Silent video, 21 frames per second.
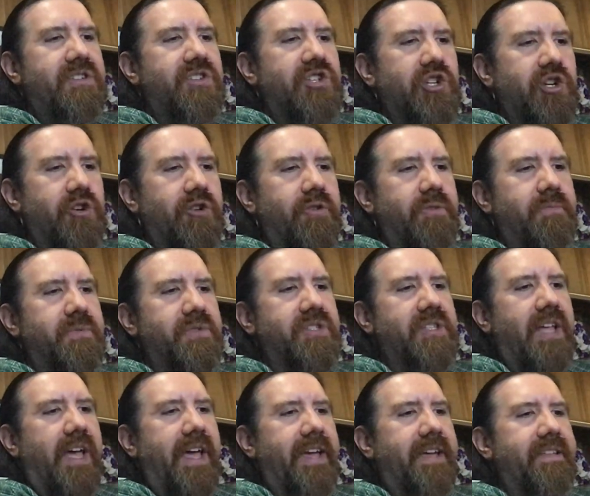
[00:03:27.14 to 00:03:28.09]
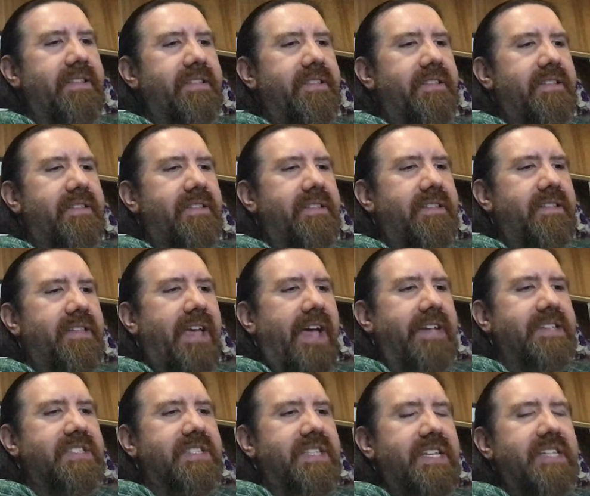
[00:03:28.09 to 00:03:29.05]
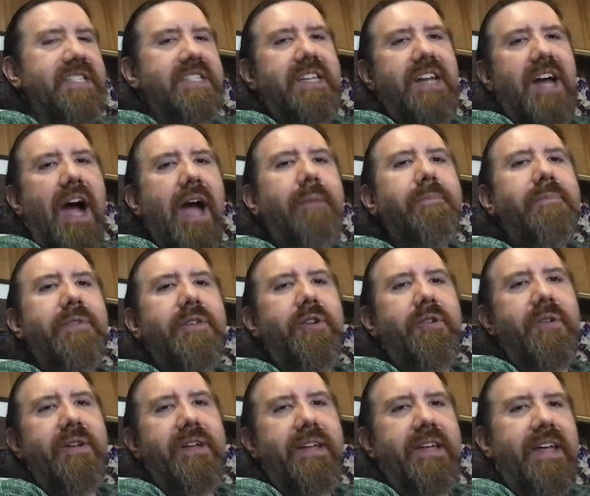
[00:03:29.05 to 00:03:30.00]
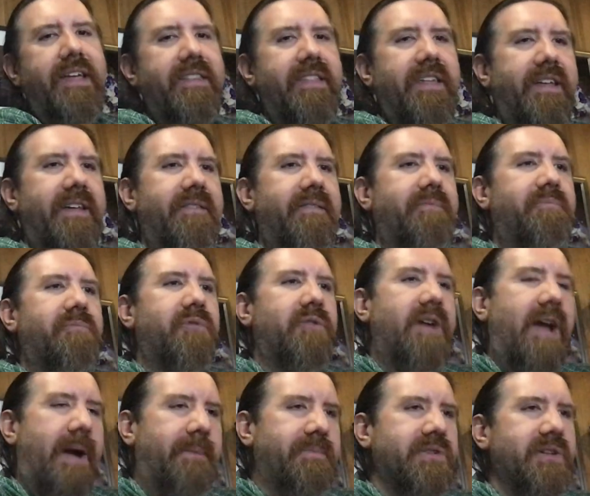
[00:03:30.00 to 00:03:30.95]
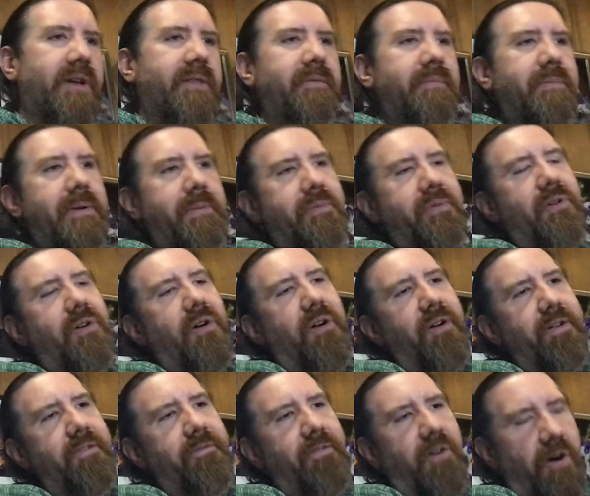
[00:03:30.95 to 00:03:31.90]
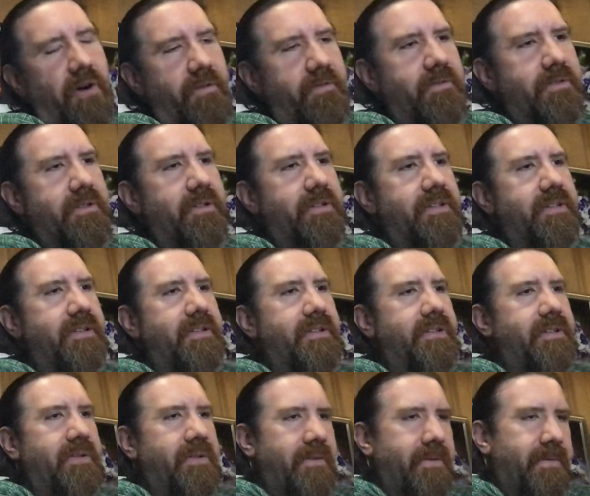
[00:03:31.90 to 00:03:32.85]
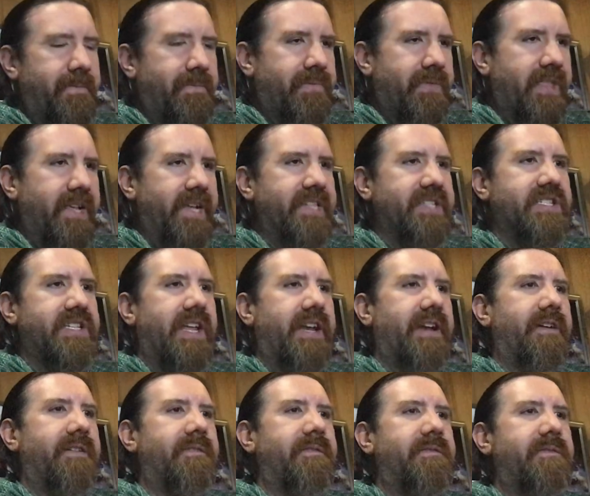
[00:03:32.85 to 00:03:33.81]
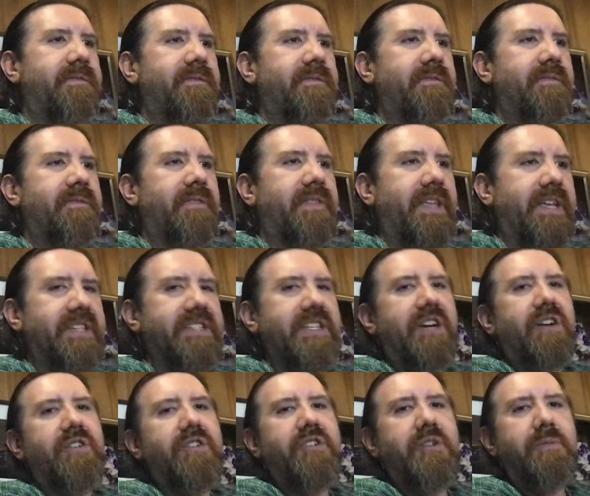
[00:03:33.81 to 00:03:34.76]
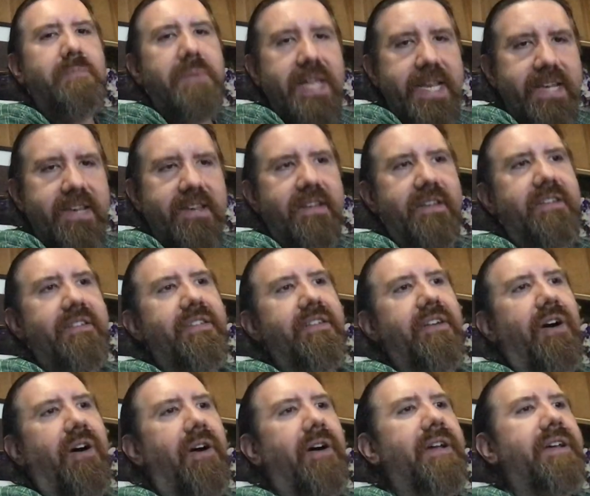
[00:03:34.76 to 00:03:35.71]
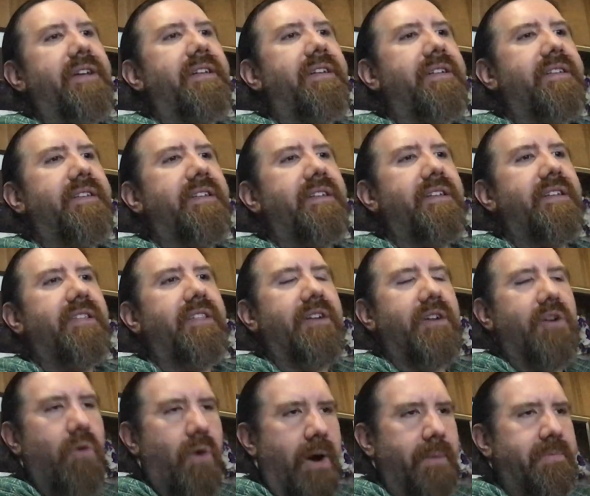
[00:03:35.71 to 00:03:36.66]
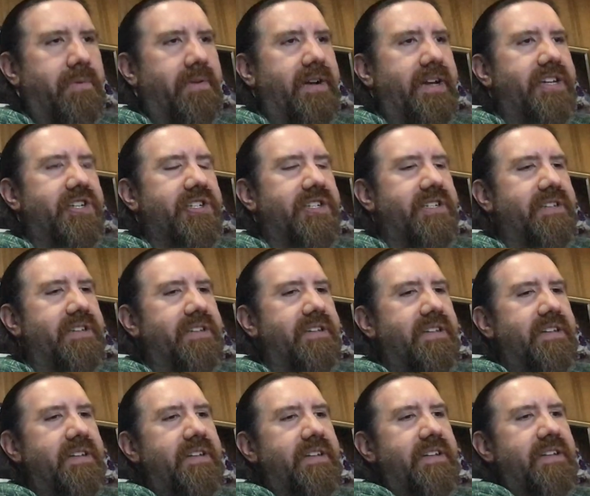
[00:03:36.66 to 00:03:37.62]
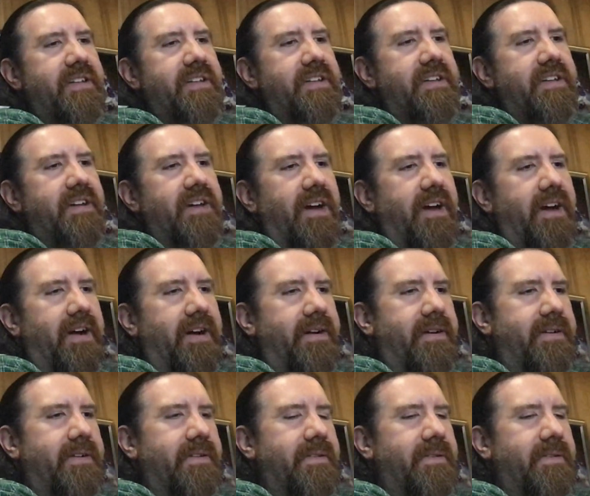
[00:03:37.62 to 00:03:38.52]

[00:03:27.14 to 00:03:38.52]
terms, like as things that I'm doing, and then perhaps other people are involved, instead of things that are dependent on the cooperation. Uh,